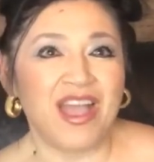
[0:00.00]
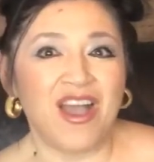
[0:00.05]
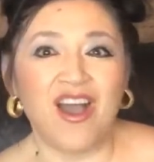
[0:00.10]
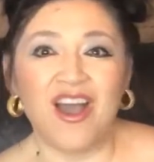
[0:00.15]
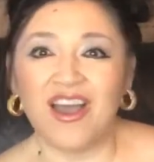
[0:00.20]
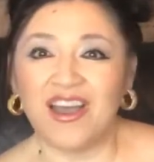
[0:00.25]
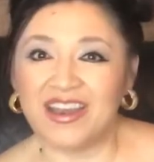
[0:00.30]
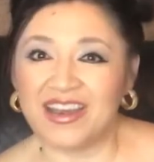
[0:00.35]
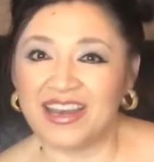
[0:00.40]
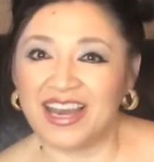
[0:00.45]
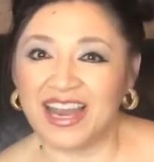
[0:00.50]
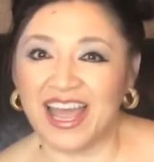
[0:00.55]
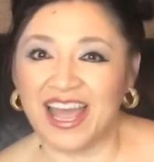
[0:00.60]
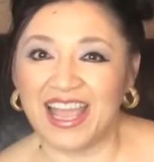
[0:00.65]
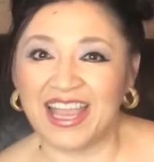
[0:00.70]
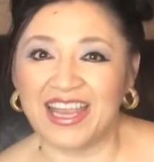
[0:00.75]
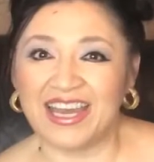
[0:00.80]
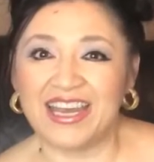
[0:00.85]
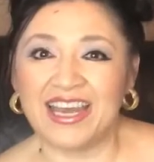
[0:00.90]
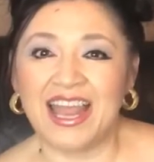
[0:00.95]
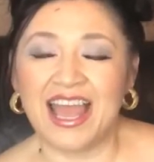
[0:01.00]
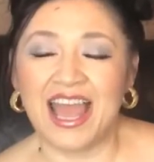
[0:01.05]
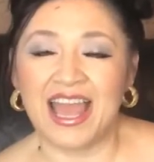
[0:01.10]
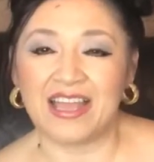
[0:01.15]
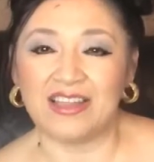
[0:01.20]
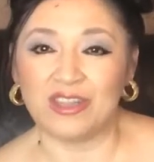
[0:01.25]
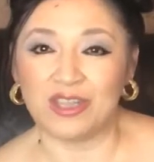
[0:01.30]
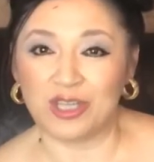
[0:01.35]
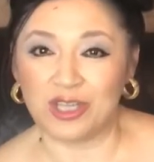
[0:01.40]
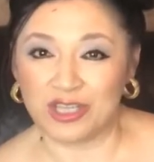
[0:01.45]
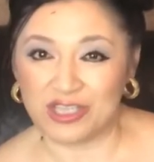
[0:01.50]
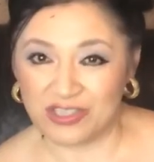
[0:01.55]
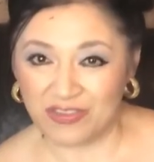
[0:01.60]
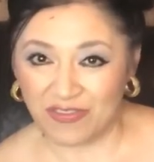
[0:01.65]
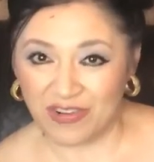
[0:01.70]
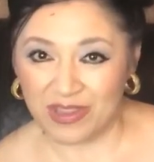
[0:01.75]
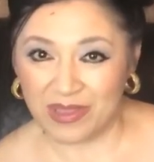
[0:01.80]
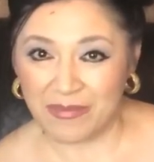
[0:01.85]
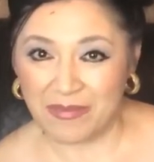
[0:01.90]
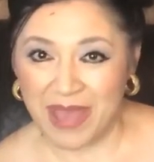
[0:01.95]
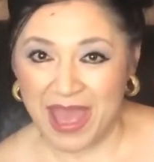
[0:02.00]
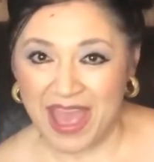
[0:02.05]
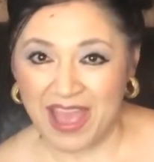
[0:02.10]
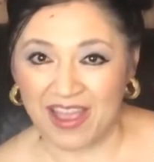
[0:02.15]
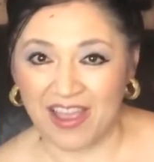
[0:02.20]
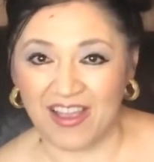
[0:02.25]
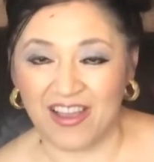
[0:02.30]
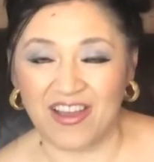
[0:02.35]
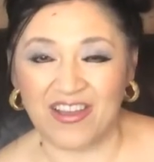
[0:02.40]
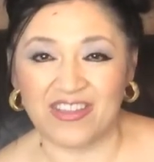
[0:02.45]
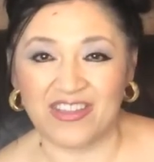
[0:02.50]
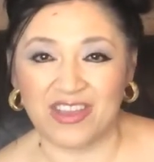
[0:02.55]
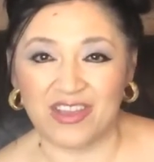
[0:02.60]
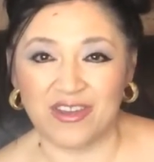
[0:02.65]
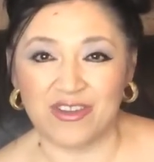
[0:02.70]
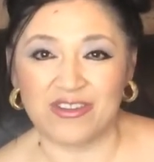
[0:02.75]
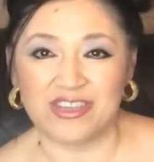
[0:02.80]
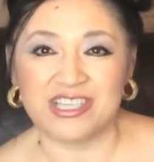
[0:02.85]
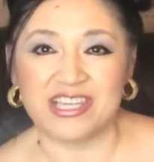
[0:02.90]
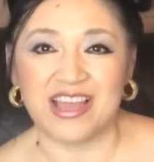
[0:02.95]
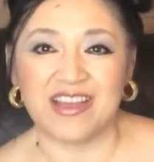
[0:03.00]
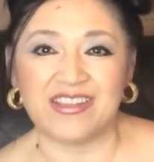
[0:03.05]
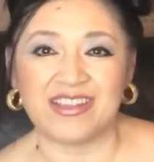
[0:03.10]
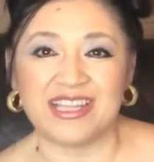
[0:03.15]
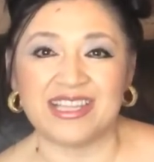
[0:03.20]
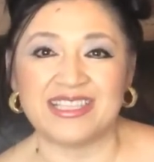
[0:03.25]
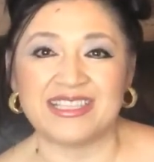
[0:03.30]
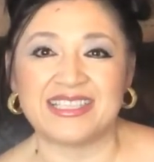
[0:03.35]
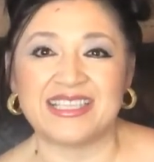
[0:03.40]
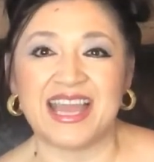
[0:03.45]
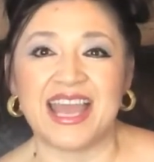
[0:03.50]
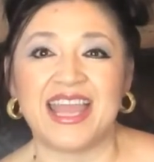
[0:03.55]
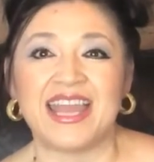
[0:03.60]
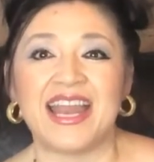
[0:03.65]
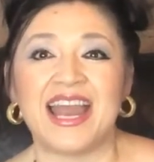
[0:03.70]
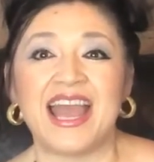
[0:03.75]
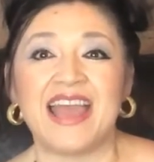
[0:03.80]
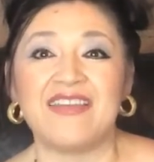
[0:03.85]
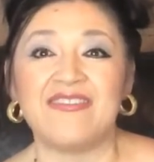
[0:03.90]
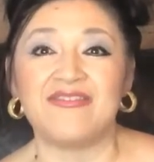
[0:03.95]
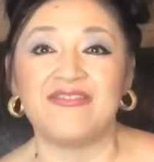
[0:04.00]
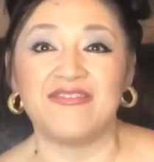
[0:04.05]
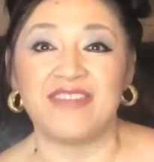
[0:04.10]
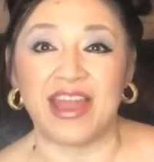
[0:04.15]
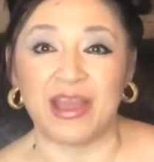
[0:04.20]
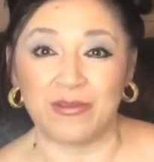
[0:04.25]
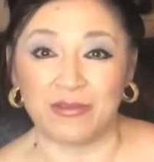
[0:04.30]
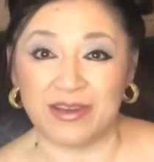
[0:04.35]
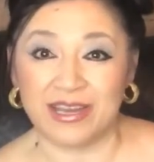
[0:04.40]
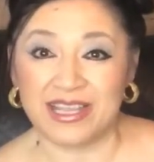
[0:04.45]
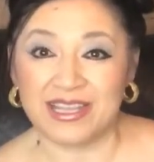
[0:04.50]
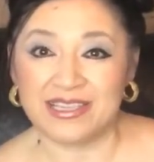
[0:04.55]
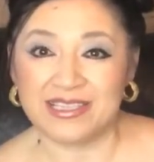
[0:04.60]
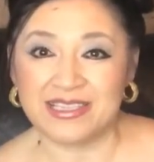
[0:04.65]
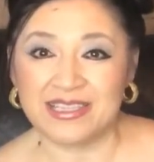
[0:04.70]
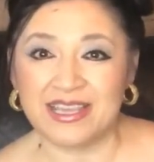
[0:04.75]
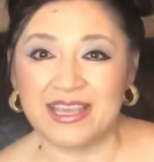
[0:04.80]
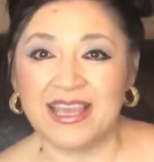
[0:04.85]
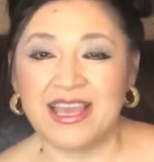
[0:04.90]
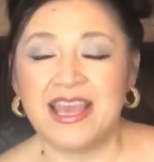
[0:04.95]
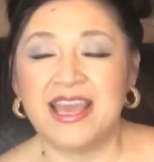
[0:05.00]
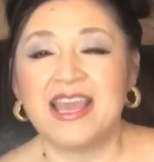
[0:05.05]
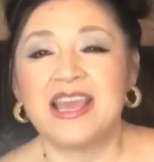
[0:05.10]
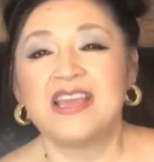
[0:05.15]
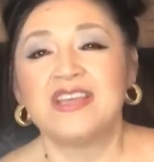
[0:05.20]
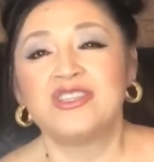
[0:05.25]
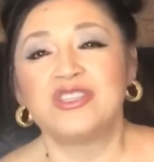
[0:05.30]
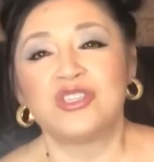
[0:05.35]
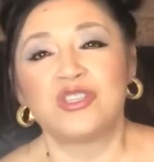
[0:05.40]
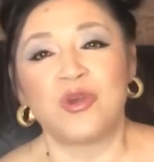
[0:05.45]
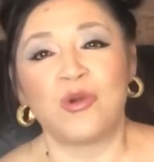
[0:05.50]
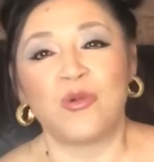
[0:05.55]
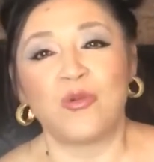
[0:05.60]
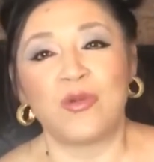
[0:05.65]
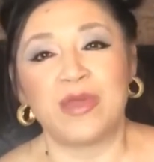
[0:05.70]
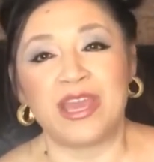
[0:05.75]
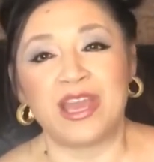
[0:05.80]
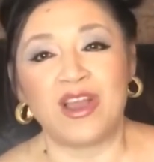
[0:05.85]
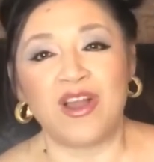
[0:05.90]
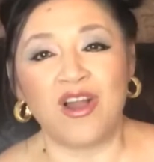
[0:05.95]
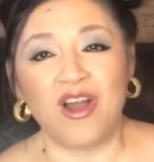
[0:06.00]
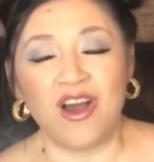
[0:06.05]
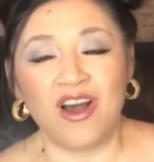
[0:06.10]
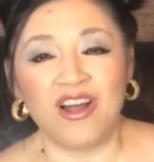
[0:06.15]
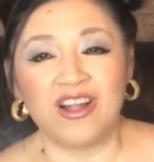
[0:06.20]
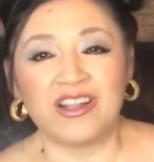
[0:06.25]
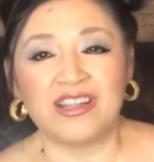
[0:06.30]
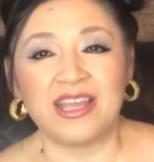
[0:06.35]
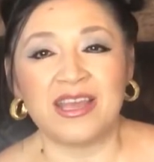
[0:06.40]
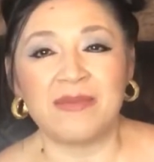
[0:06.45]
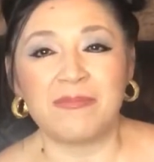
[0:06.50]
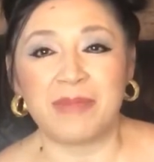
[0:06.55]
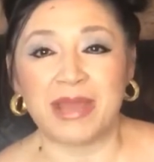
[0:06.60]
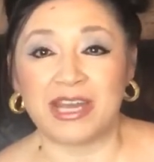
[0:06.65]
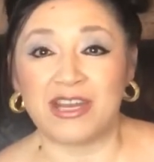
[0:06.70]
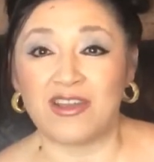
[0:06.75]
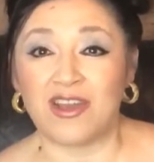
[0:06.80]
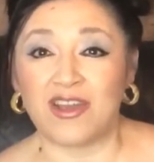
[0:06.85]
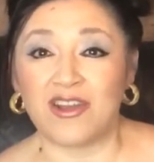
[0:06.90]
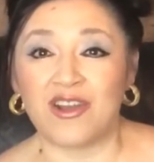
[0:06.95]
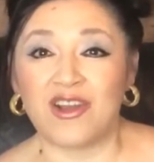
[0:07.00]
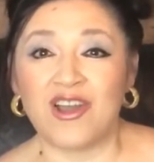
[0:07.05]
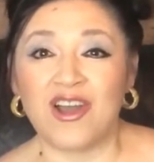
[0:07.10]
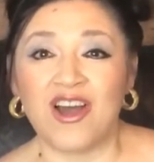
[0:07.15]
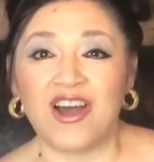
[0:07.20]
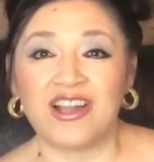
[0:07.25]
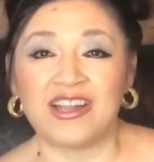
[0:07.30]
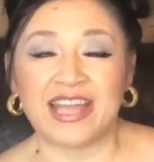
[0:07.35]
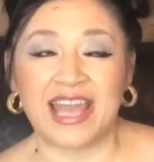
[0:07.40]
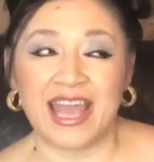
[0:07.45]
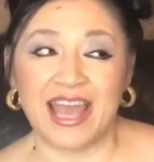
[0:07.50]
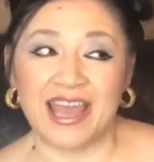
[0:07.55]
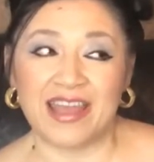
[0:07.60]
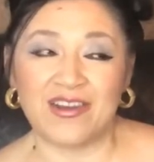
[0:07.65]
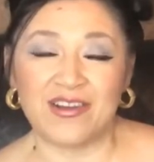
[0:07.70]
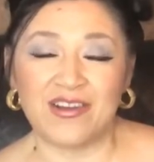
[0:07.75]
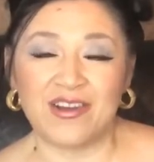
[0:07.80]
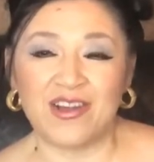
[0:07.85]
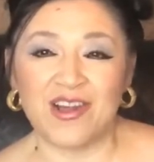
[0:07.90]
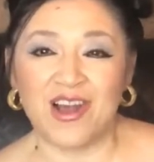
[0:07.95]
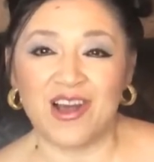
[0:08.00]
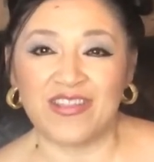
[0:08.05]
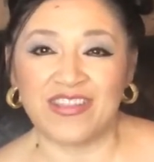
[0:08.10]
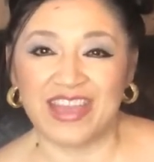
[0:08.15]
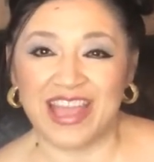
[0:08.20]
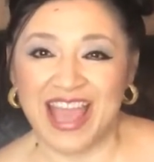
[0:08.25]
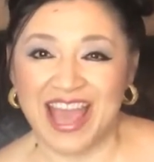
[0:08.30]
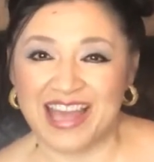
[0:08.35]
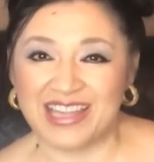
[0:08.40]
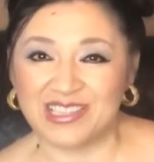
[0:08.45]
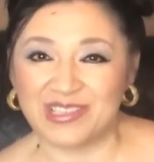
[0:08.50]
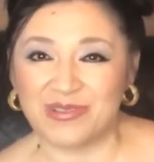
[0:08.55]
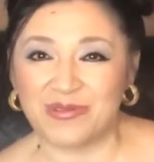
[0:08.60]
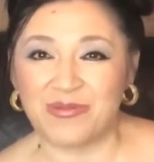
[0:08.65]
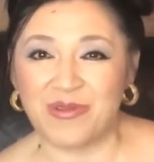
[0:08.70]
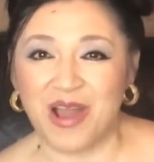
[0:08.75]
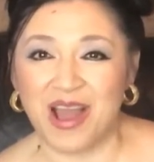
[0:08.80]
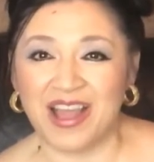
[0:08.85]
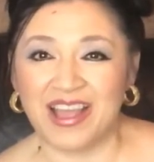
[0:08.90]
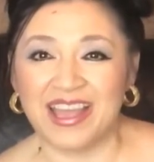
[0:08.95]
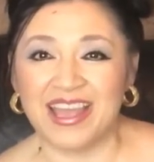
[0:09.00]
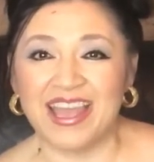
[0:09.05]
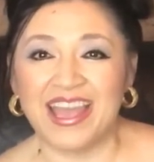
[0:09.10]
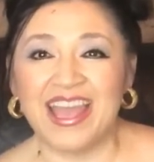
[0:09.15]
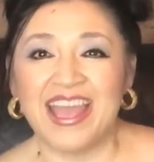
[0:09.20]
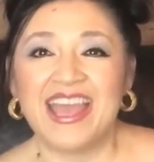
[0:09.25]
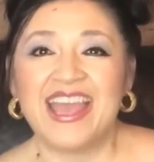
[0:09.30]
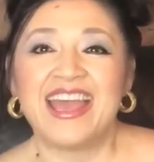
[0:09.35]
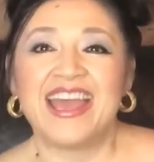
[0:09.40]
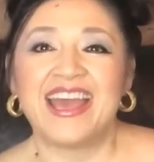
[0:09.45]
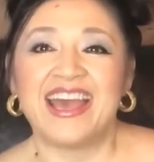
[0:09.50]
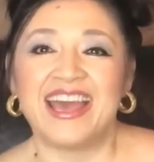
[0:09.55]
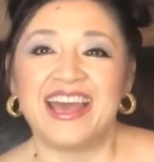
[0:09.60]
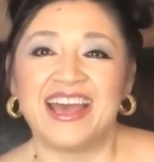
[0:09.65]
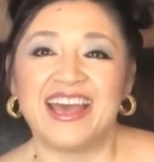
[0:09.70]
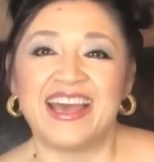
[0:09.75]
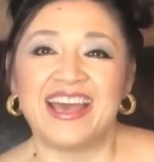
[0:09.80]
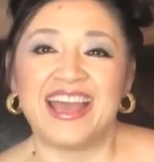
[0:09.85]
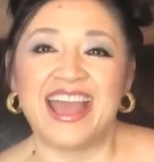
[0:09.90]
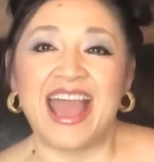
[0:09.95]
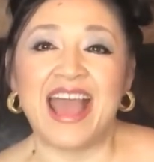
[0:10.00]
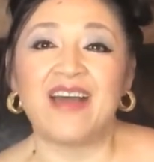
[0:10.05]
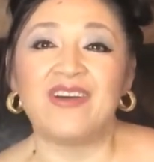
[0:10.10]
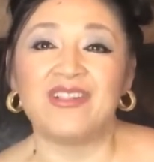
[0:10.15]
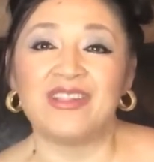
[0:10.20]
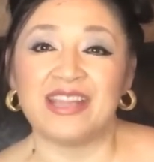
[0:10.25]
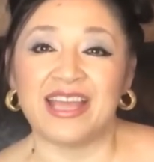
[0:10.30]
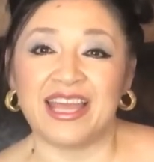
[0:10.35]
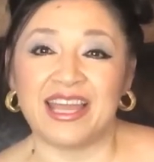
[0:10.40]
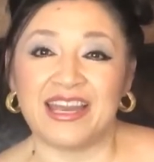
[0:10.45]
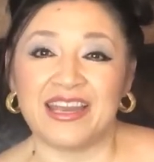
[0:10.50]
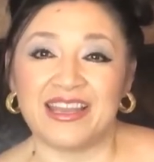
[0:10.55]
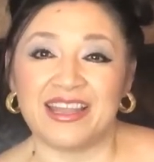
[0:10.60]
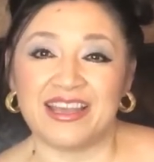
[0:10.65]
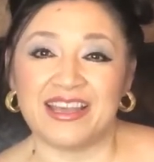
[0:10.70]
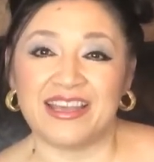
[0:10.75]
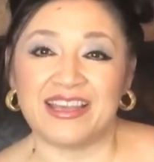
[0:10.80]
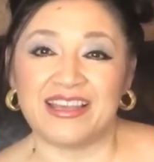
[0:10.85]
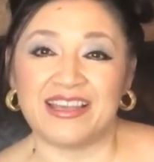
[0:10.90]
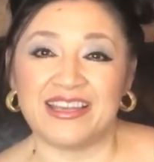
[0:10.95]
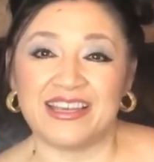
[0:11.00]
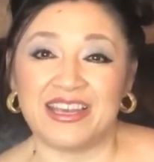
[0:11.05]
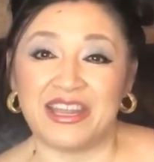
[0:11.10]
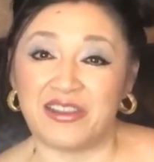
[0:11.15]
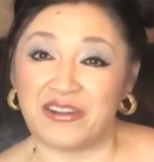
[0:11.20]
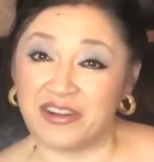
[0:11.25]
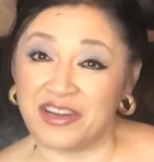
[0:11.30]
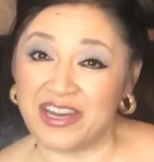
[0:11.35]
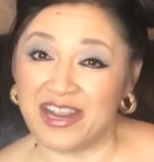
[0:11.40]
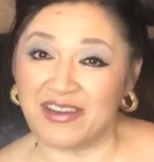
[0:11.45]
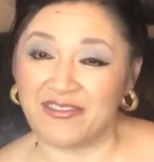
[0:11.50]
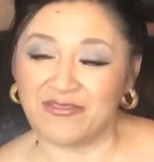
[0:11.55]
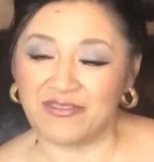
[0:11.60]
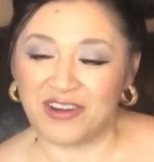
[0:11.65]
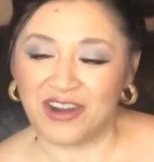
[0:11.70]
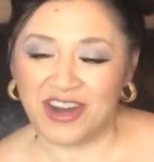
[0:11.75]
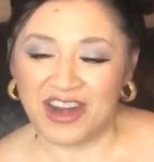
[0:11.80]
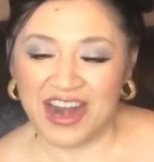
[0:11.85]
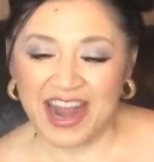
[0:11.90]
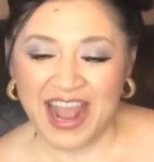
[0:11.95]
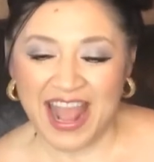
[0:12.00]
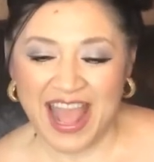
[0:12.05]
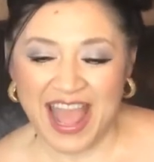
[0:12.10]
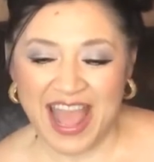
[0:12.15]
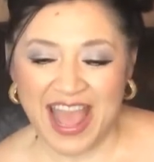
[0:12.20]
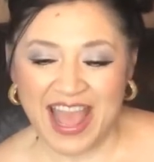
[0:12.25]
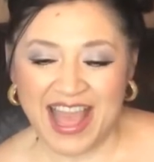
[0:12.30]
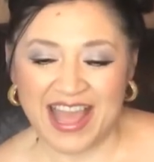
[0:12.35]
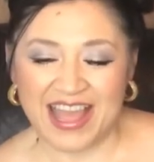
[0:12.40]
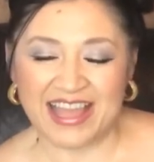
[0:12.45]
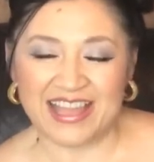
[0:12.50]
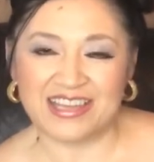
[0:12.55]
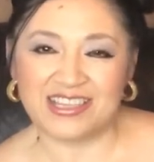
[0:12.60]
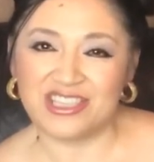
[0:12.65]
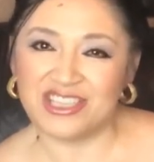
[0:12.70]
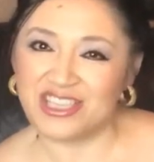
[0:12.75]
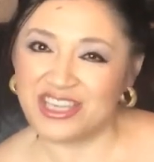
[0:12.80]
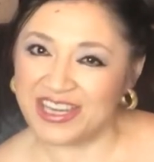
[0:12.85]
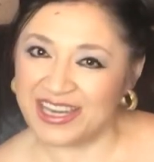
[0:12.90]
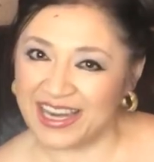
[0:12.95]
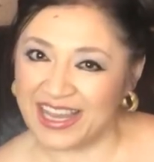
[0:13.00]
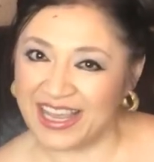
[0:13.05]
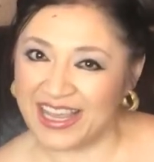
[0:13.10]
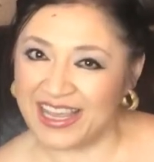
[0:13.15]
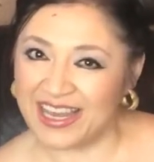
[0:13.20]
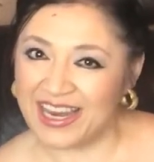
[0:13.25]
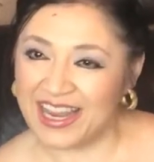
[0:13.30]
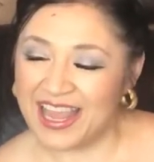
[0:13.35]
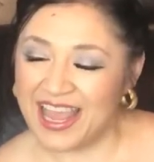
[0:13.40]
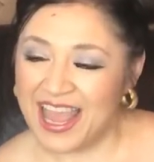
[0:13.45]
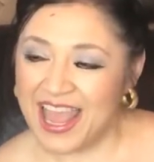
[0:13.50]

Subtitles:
online, I looked for the bag on the Coach outlet site. I found it. So we called, my daughter called, I had her call the Castle Rock outlet near Denver, and she did.